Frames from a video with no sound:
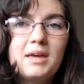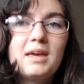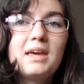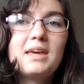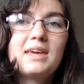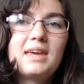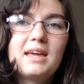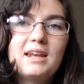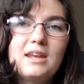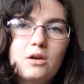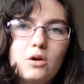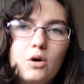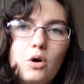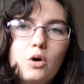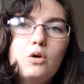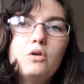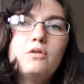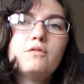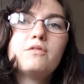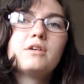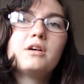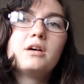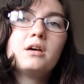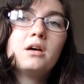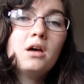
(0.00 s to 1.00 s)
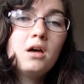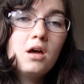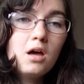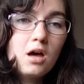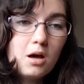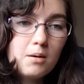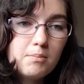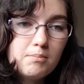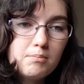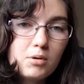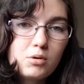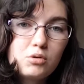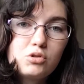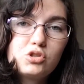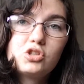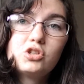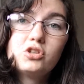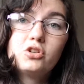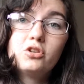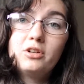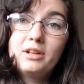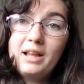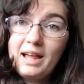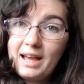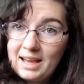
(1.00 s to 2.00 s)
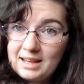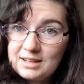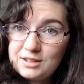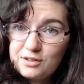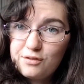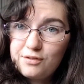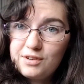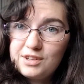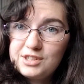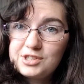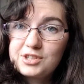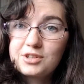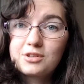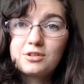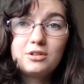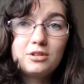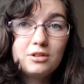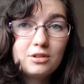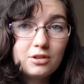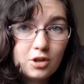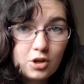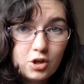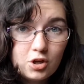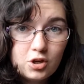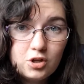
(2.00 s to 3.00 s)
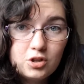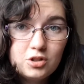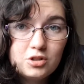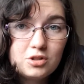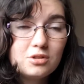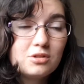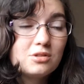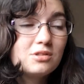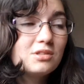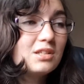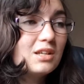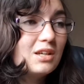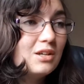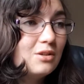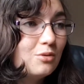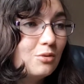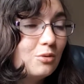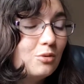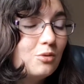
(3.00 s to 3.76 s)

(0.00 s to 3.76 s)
getting over emotional and physical hurdles in